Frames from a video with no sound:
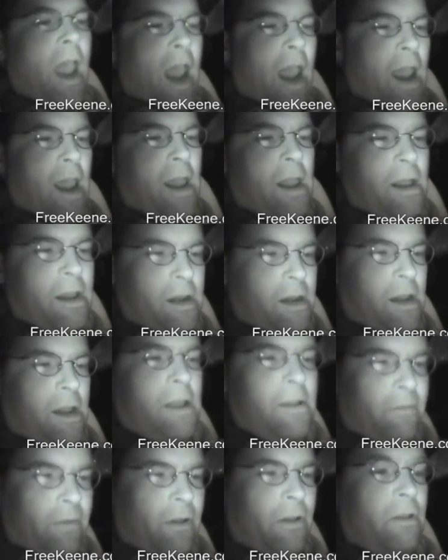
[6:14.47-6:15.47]
and
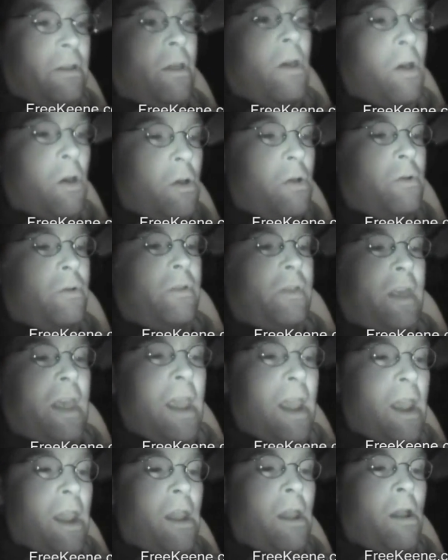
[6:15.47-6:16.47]
even though
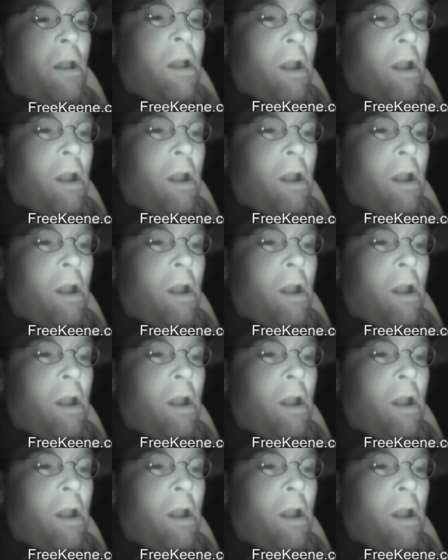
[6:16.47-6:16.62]
they